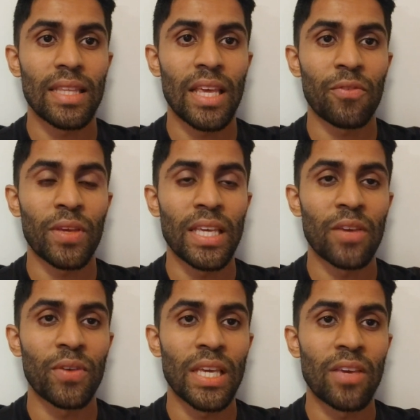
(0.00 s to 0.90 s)
if
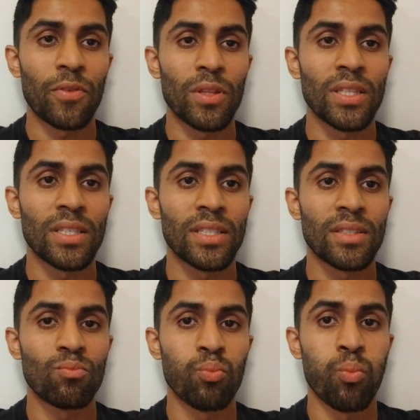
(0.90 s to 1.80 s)
he
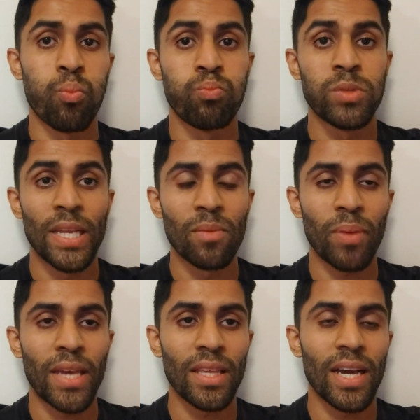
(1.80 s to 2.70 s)
didn't
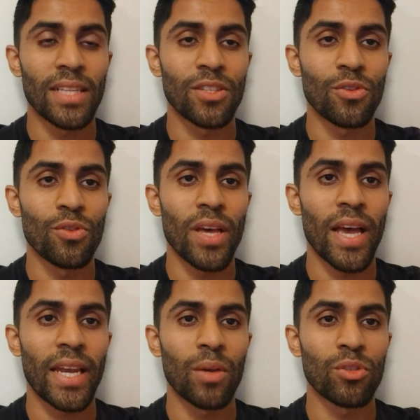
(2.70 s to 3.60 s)
pay the guy to do
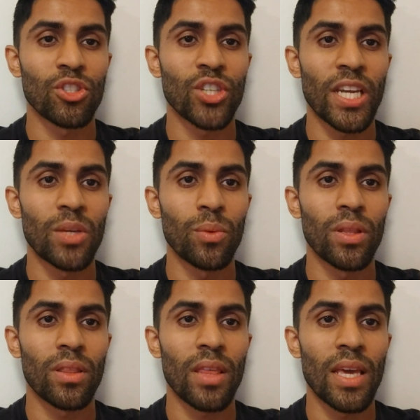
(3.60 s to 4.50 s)
that and it was a
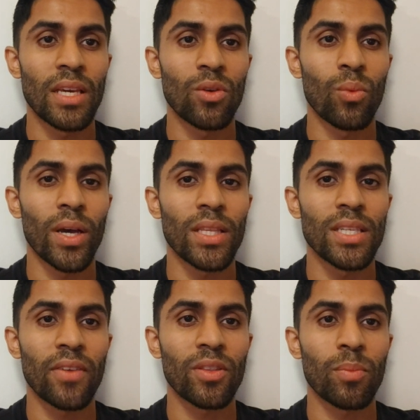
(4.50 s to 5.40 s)
genuine thing, why does
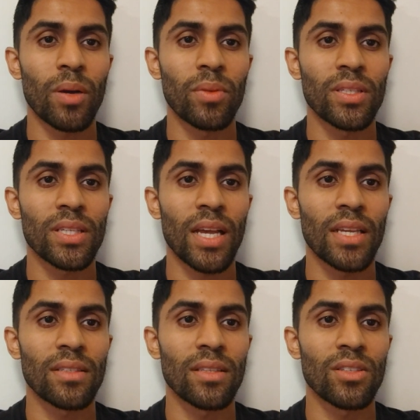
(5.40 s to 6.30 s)
he have to
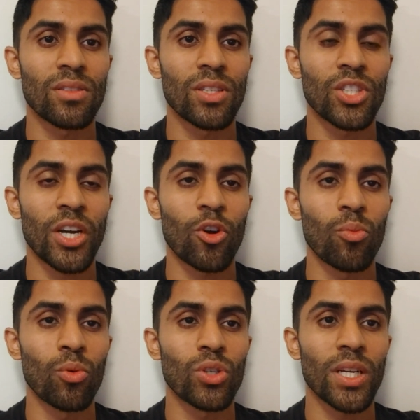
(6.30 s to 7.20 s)
publicize the
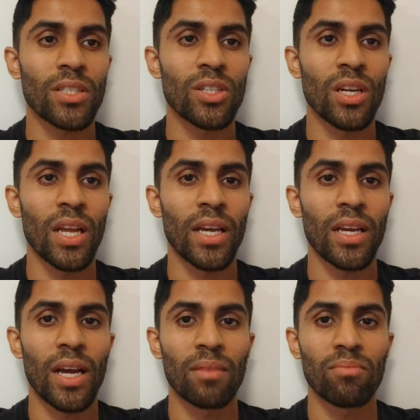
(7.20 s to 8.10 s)
charitable gesture?
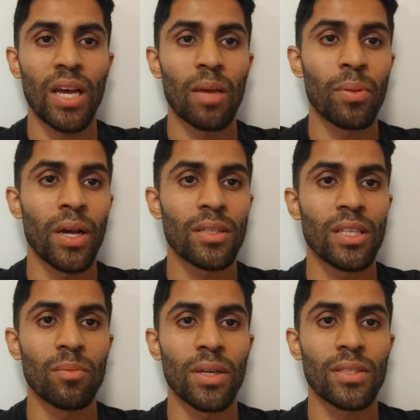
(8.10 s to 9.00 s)
Like, I
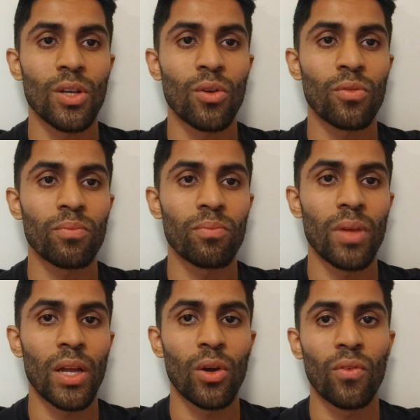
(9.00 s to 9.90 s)
personally myself,
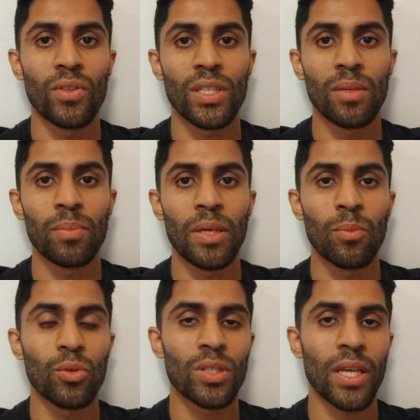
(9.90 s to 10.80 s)
I know obviously
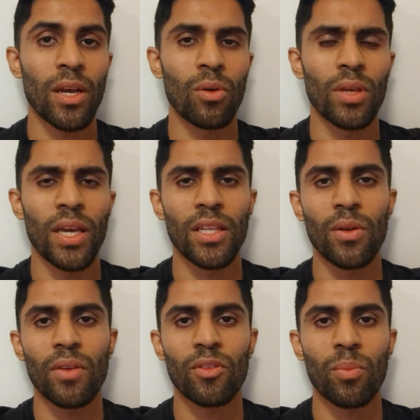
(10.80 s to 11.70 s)
people say, oh yeah, you
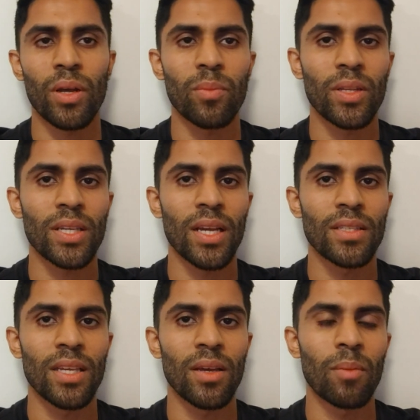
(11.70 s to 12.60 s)
don't have to
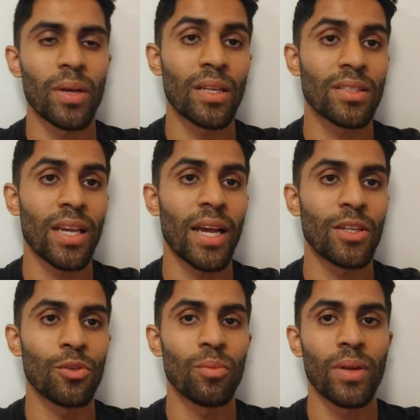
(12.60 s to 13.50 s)
publicize it. I'm going to say I
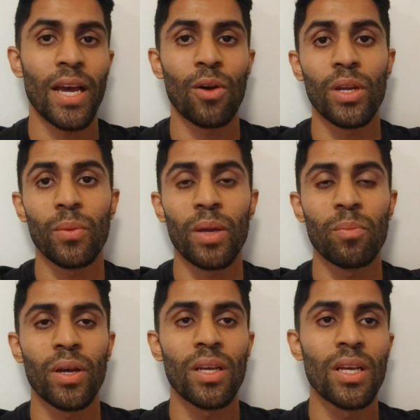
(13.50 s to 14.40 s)
do now anyway,
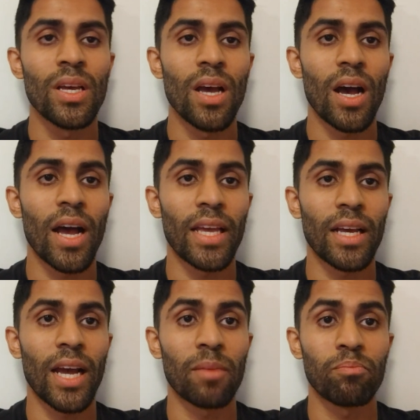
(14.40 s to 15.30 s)
but
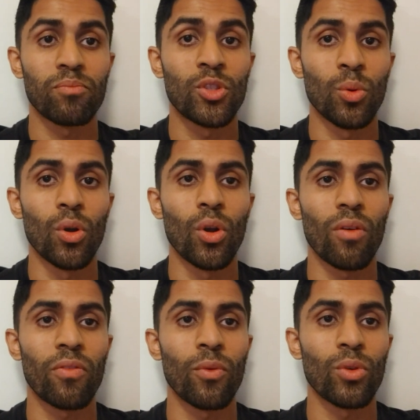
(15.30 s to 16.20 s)
I do a
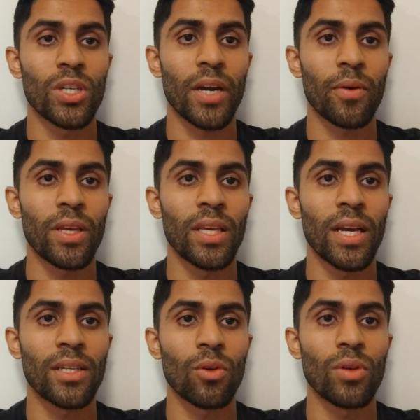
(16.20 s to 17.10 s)
lot for charity.
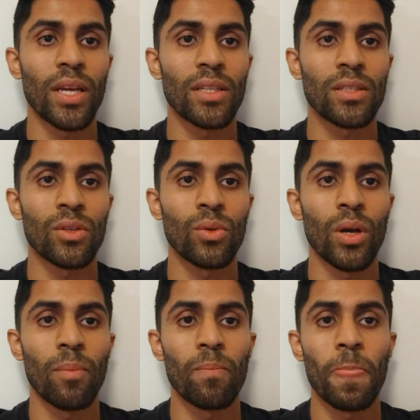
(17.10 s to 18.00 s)
I donate
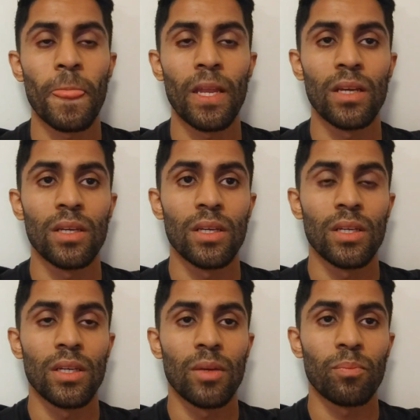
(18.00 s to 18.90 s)
to
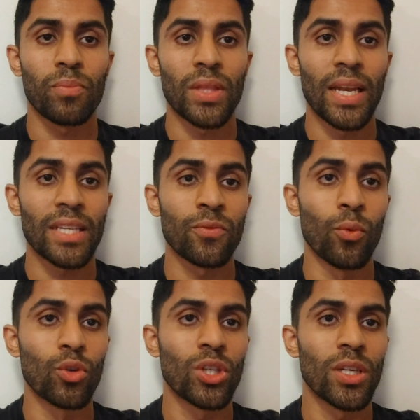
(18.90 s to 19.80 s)
the less
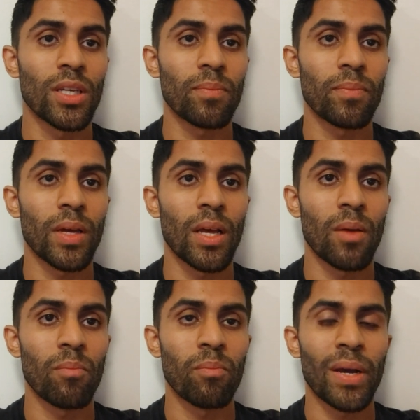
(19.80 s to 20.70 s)
fortunate,
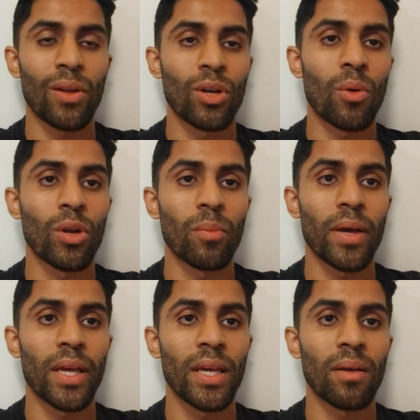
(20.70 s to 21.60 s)
but I don't go on
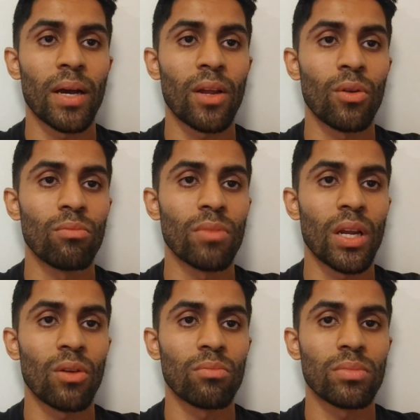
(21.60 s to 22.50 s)
about it. I
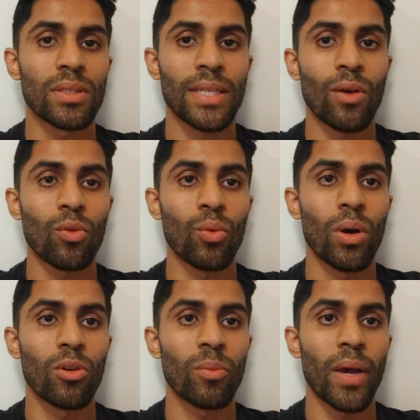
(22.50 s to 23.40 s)
don't tell the
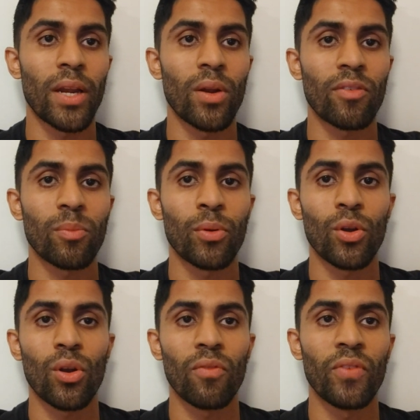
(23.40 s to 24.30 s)
world about it. I don't have to put
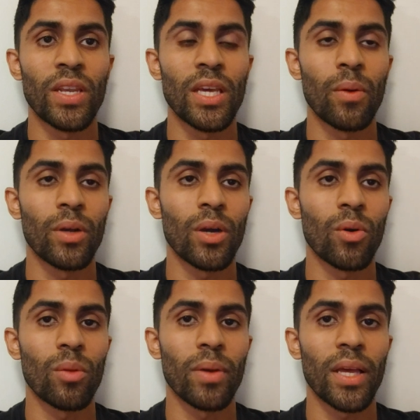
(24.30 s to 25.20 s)
it on a video and go
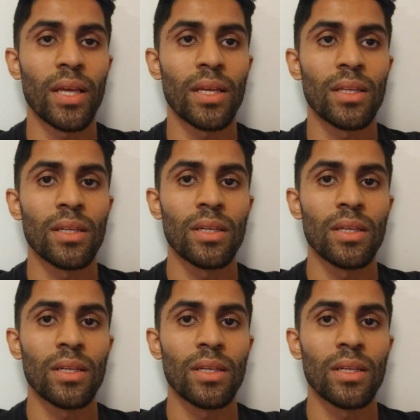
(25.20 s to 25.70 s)
on about it.